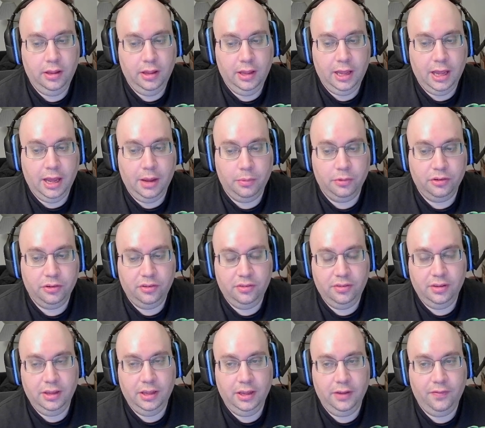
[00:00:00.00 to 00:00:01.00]
and we'll just
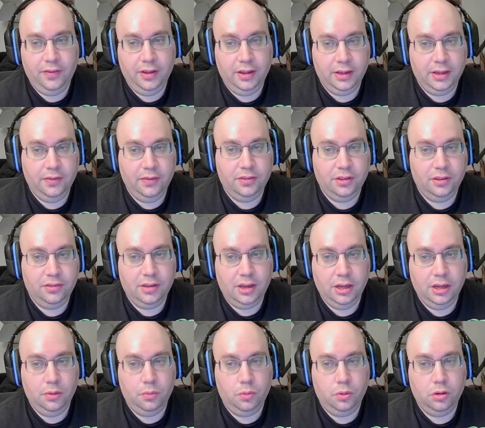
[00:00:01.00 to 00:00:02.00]
see if it gives us any
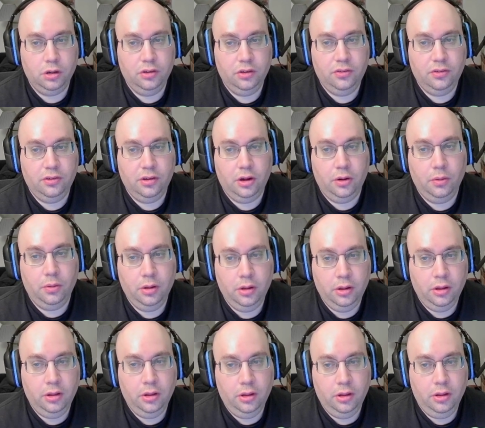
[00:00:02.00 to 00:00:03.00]
awards. So,
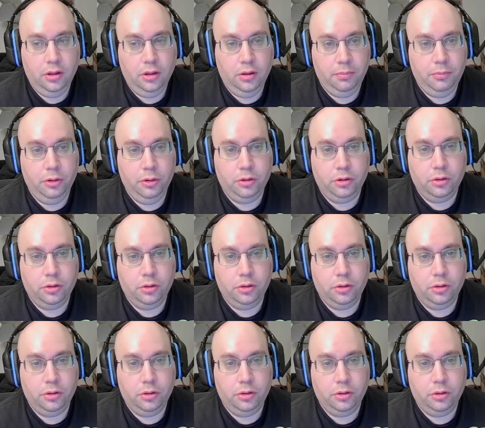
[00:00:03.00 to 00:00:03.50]
Bugle